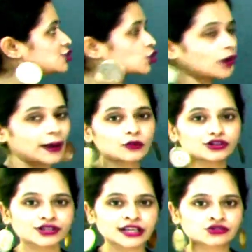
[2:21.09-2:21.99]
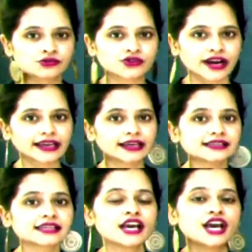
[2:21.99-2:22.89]
So I am going to take two triangles
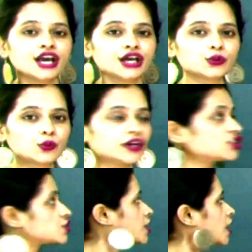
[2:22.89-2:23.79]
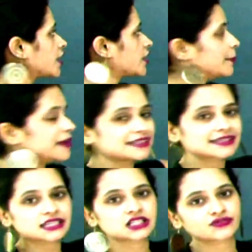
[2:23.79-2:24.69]
in which the
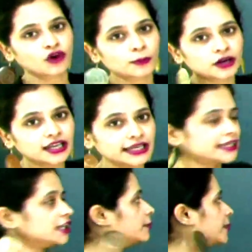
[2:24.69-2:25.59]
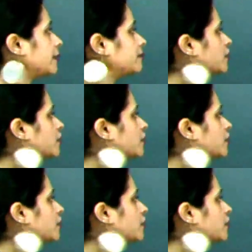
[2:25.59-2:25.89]
bases form a linear pair.